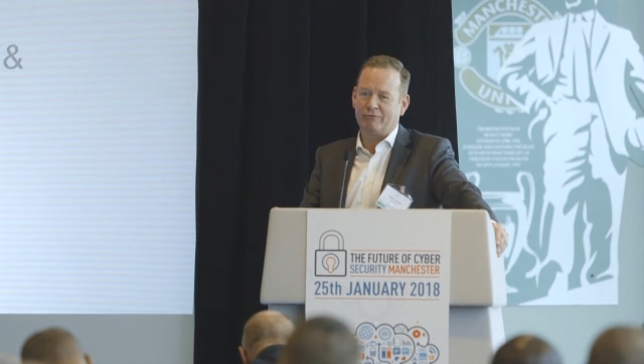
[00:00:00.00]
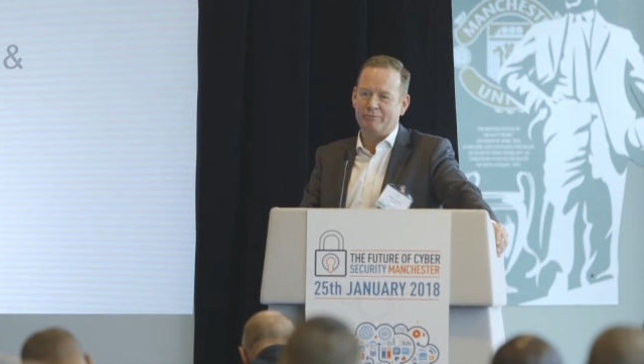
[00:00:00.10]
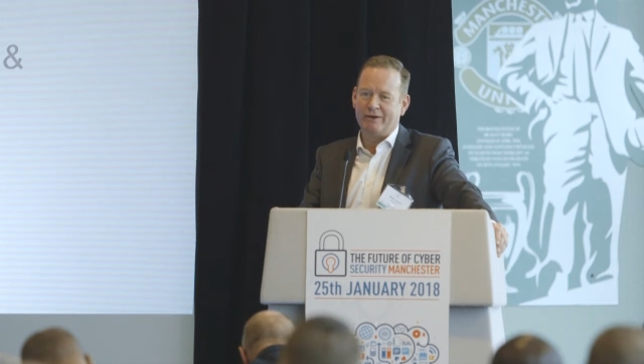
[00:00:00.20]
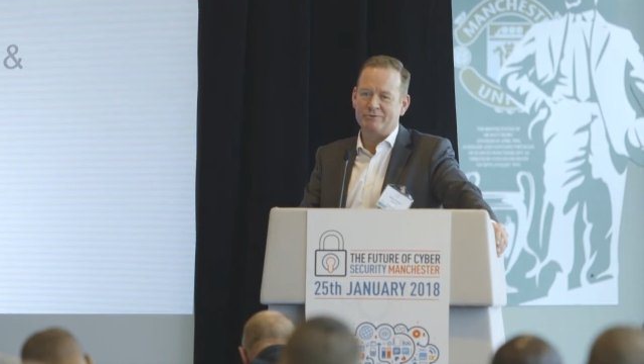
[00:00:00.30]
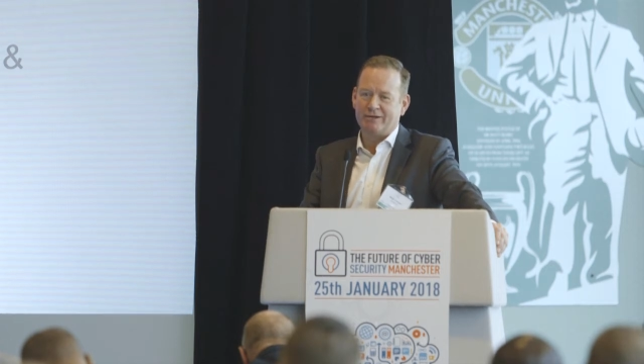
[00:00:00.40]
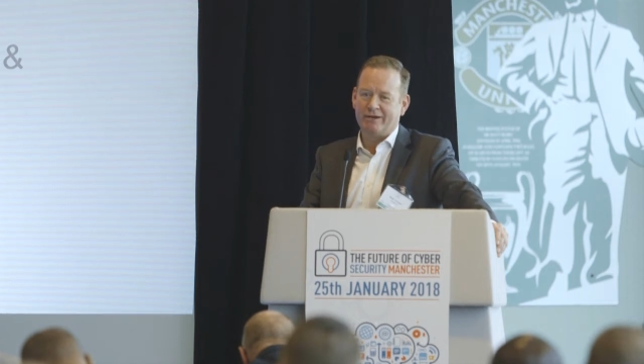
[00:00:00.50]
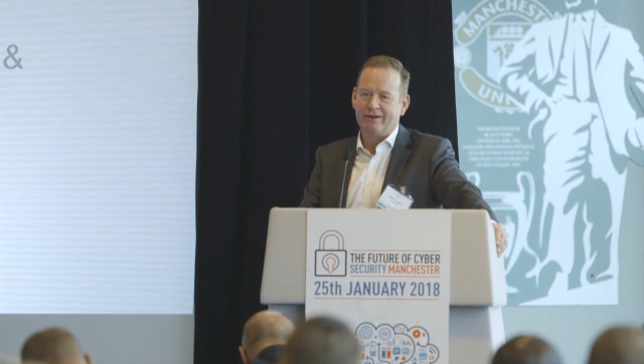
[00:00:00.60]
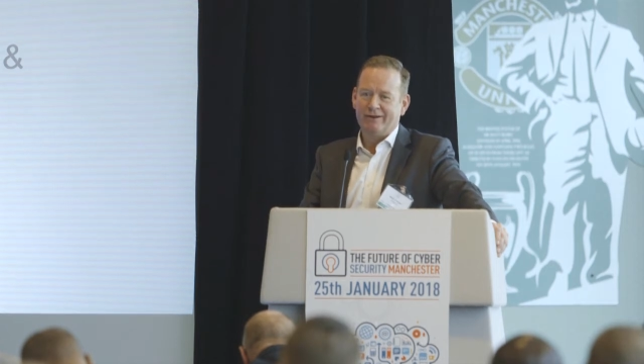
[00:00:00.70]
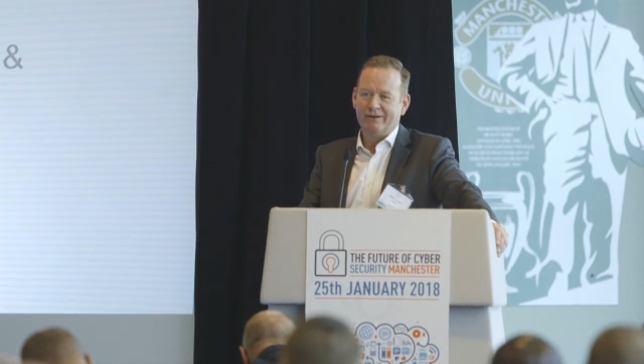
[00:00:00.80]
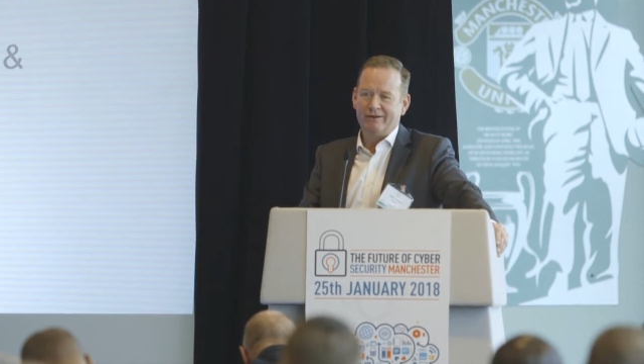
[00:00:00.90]
from the outset
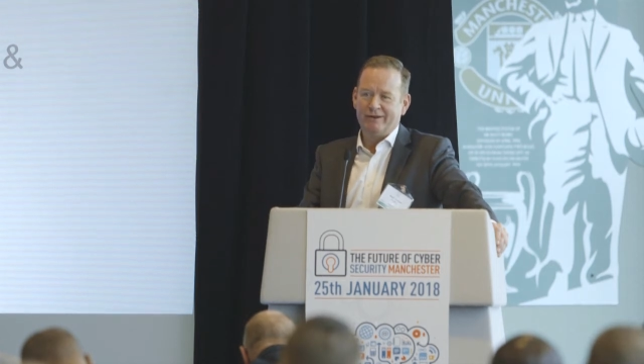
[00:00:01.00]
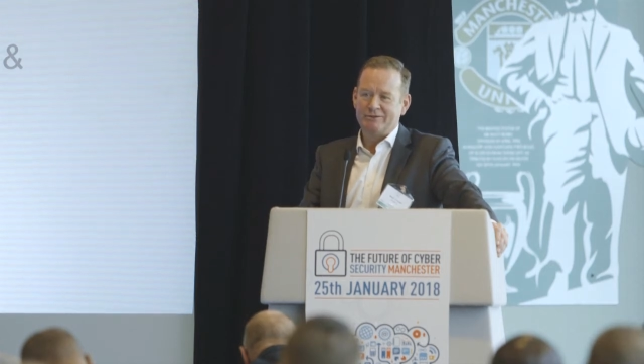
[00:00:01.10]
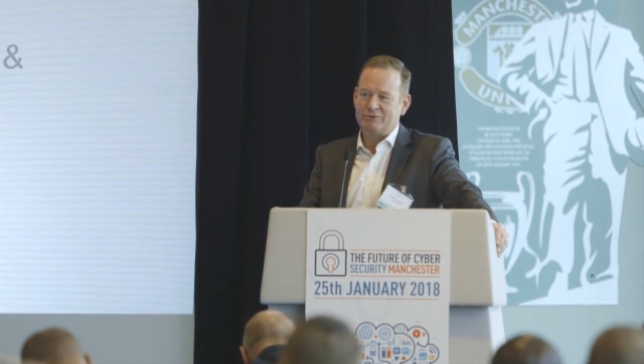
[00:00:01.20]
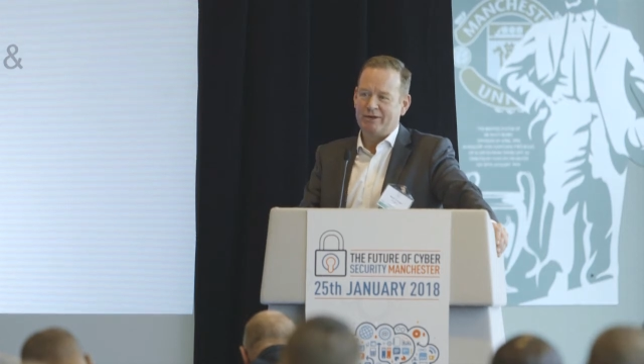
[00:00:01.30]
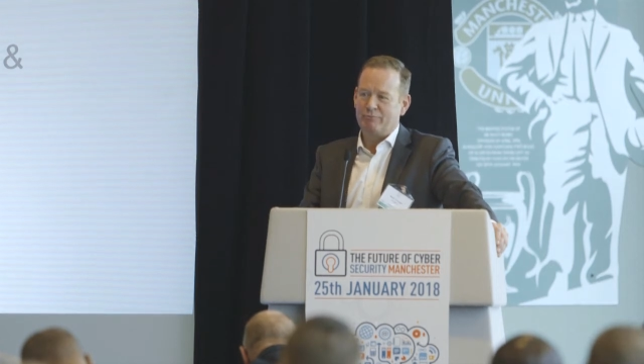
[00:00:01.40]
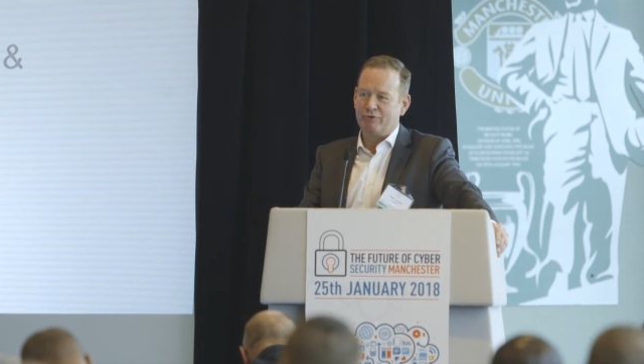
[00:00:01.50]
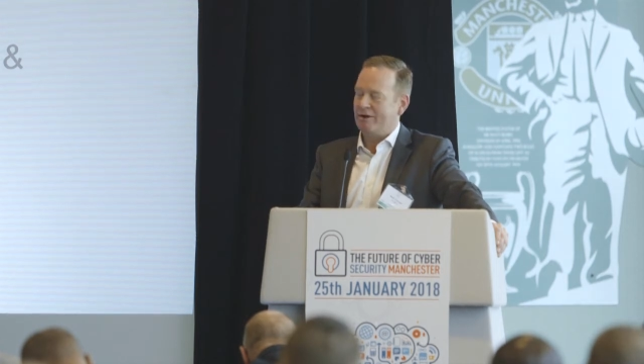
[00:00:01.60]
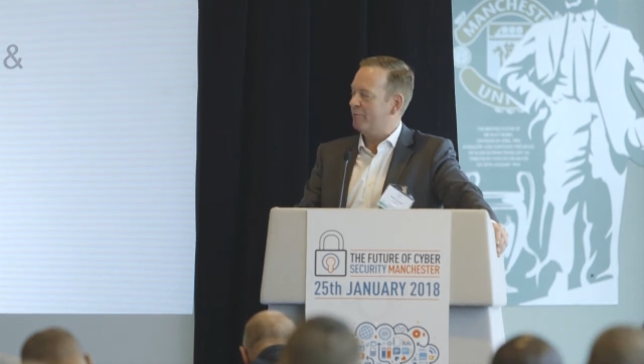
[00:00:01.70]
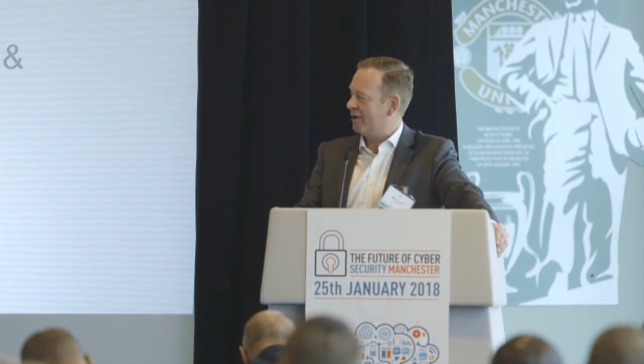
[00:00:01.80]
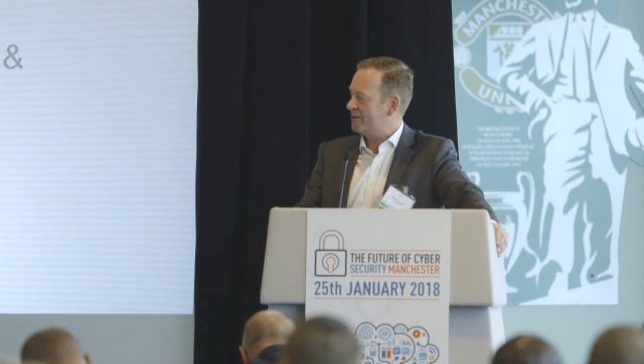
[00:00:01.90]
is
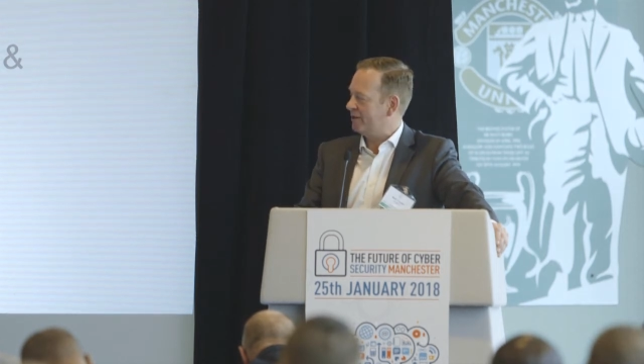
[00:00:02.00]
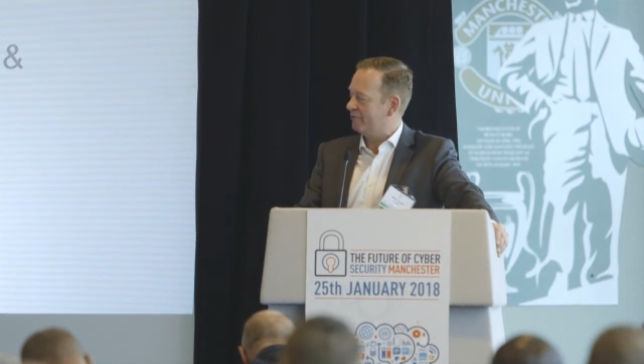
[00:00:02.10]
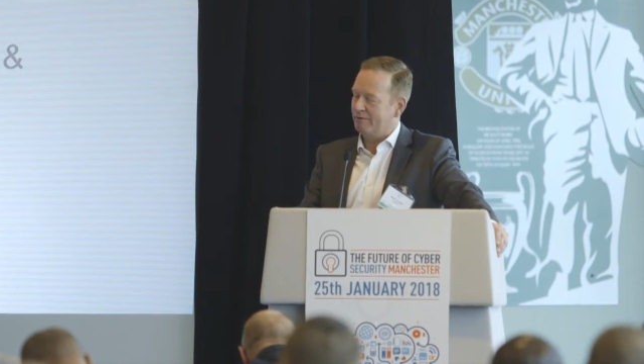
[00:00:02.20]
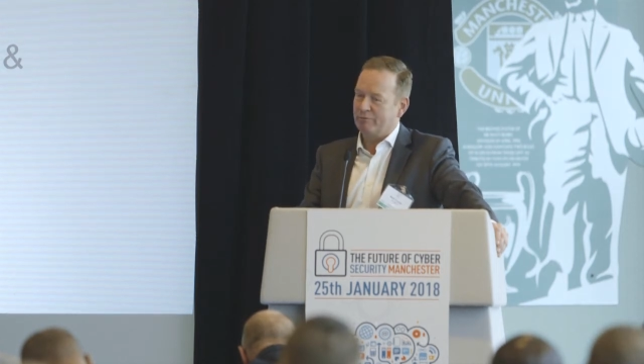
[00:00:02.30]
pretty impressive,